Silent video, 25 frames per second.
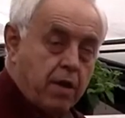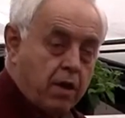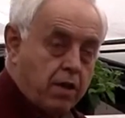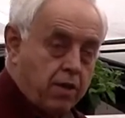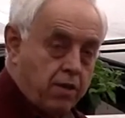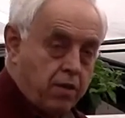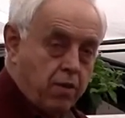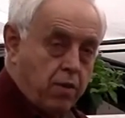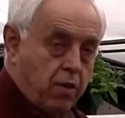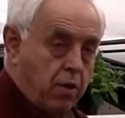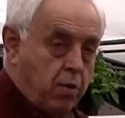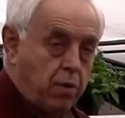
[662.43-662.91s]

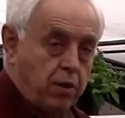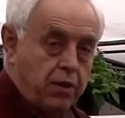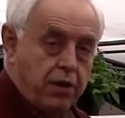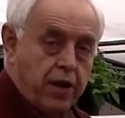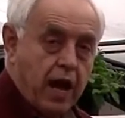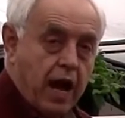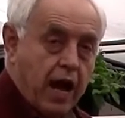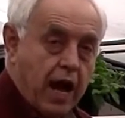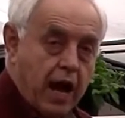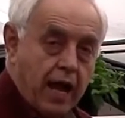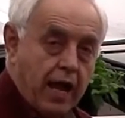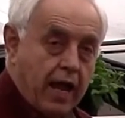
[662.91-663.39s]
the root will
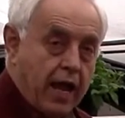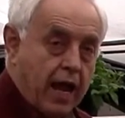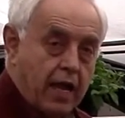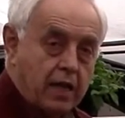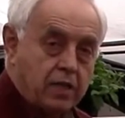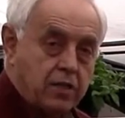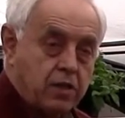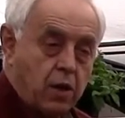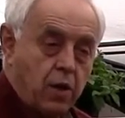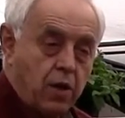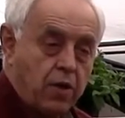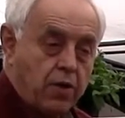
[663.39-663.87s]
die. It
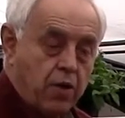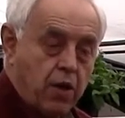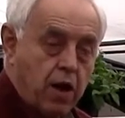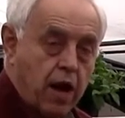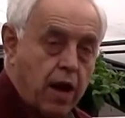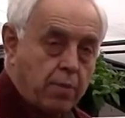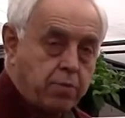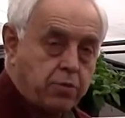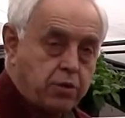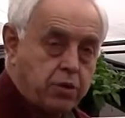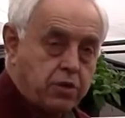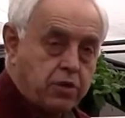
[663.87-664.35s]
has no other
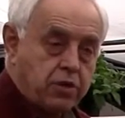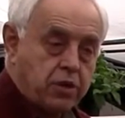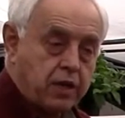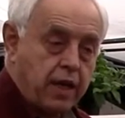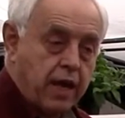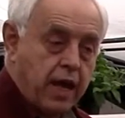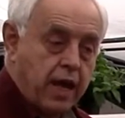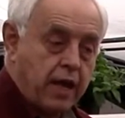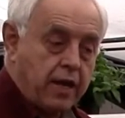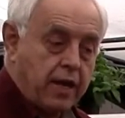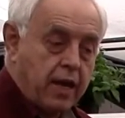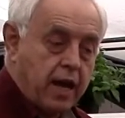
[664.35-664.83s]
options. It
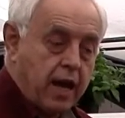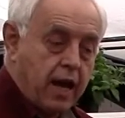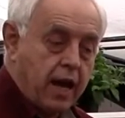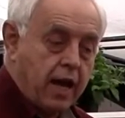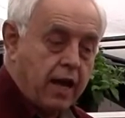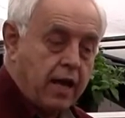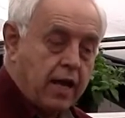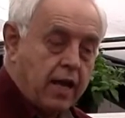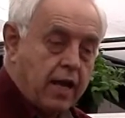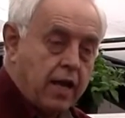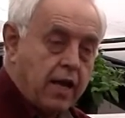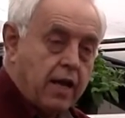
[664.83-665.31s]
can't
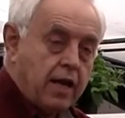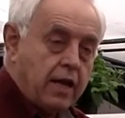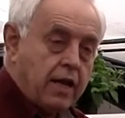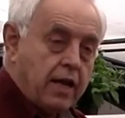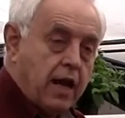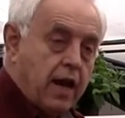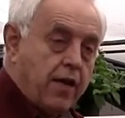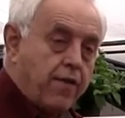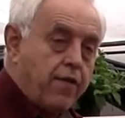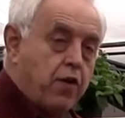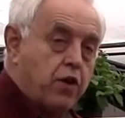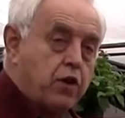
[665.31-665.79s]
die.
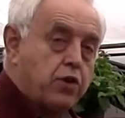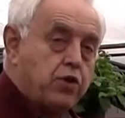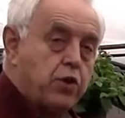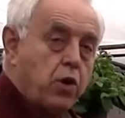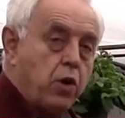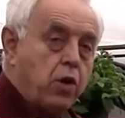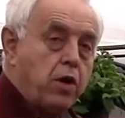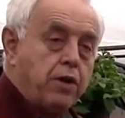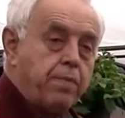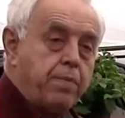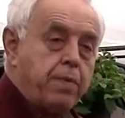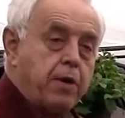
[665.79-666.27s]
Now, for a
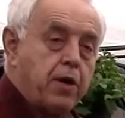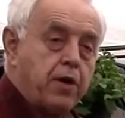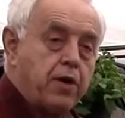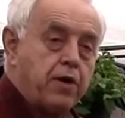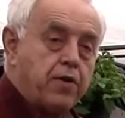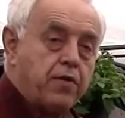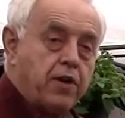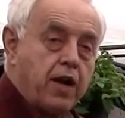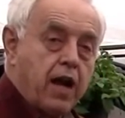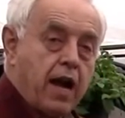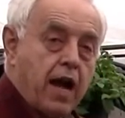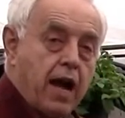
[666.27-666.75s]
short period
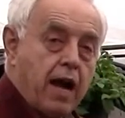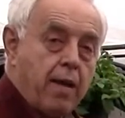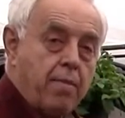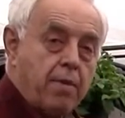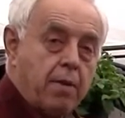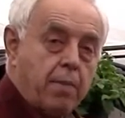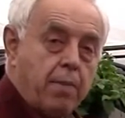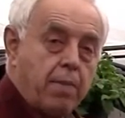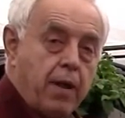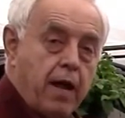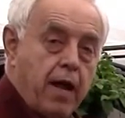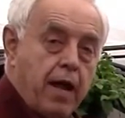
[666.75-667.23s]
of time,
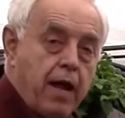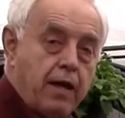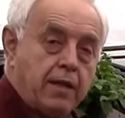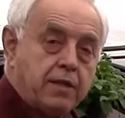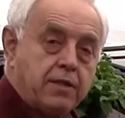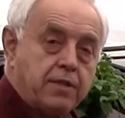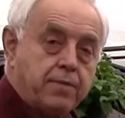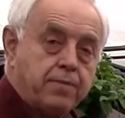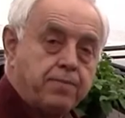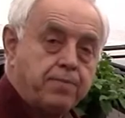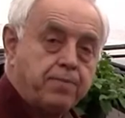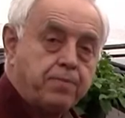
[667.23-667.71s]
the
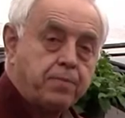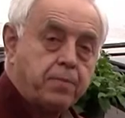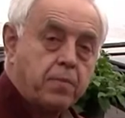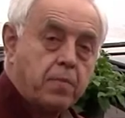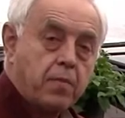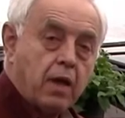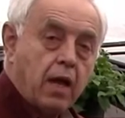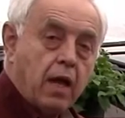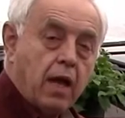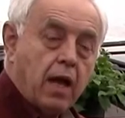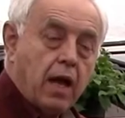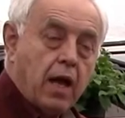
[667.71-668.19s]
plant
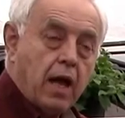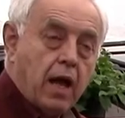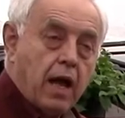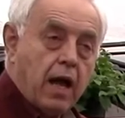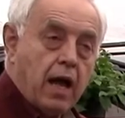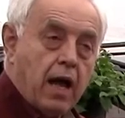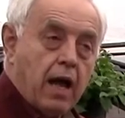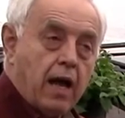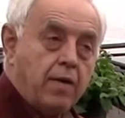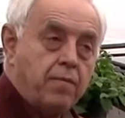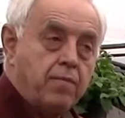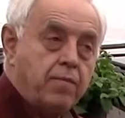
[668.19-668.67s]

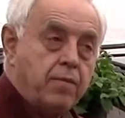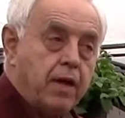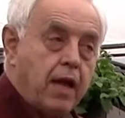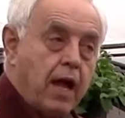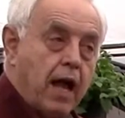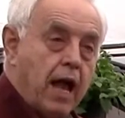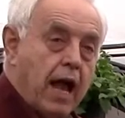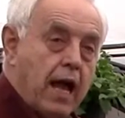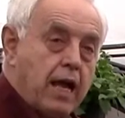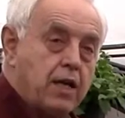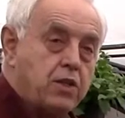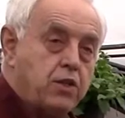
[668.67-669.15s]

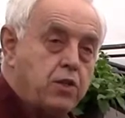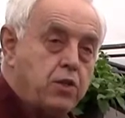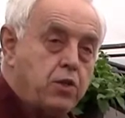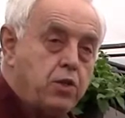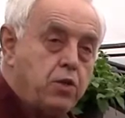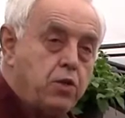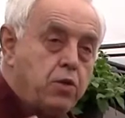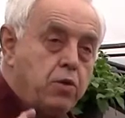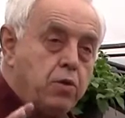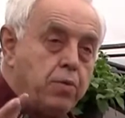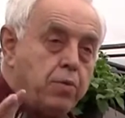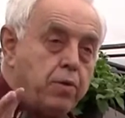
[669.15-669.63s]
has
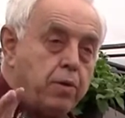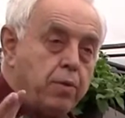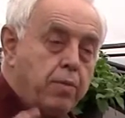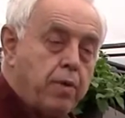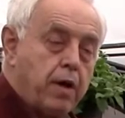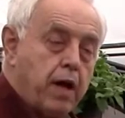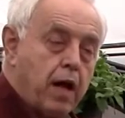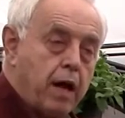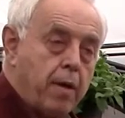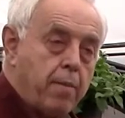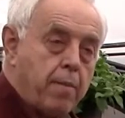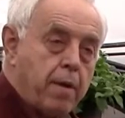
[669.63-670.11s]
two
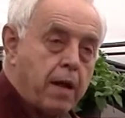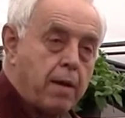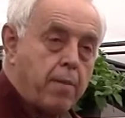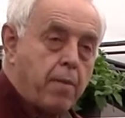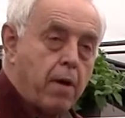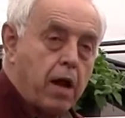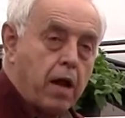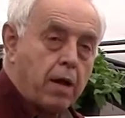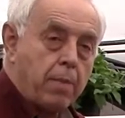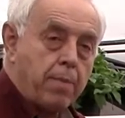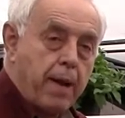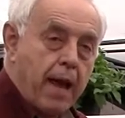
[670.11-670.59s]

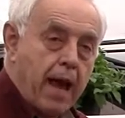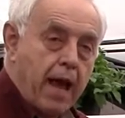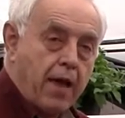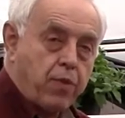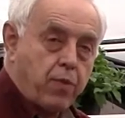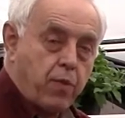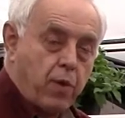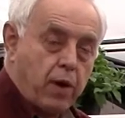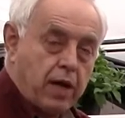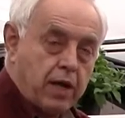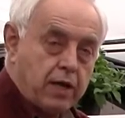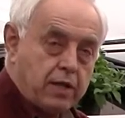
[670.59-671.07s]
metabolic
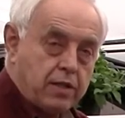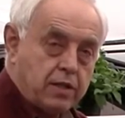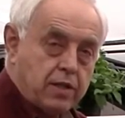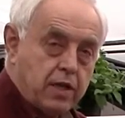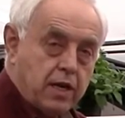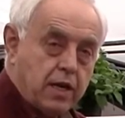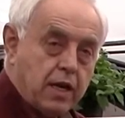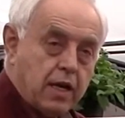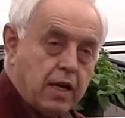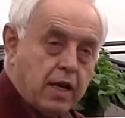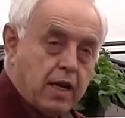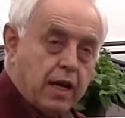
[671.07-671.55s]
pathways.
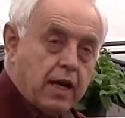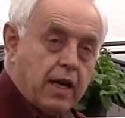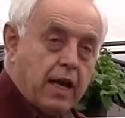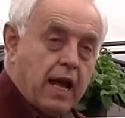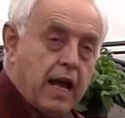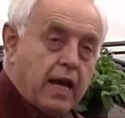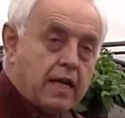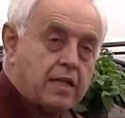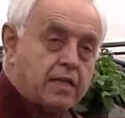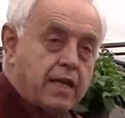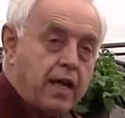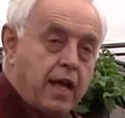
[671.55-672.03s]
It
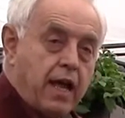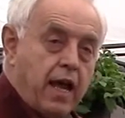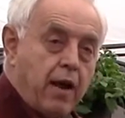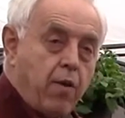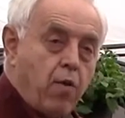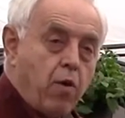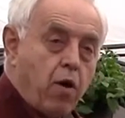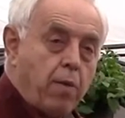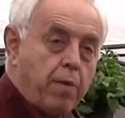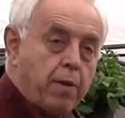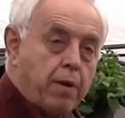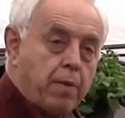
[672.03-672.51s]
has the
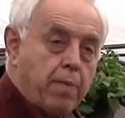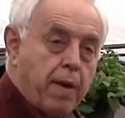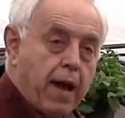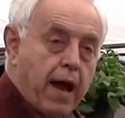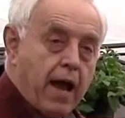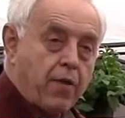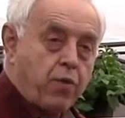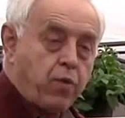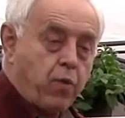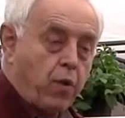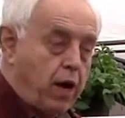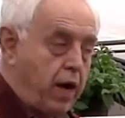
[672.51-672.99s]
aerobic
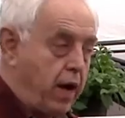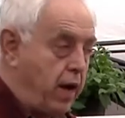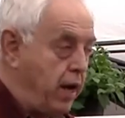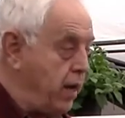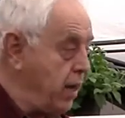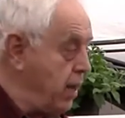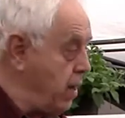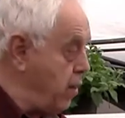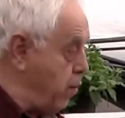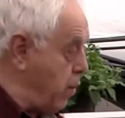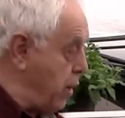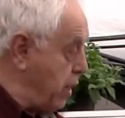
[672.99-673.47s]

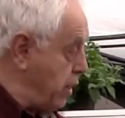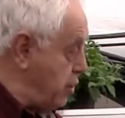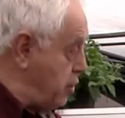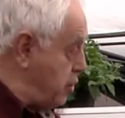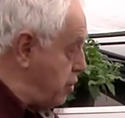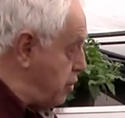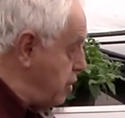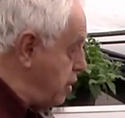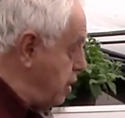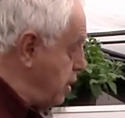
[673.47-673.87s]
pathway, in which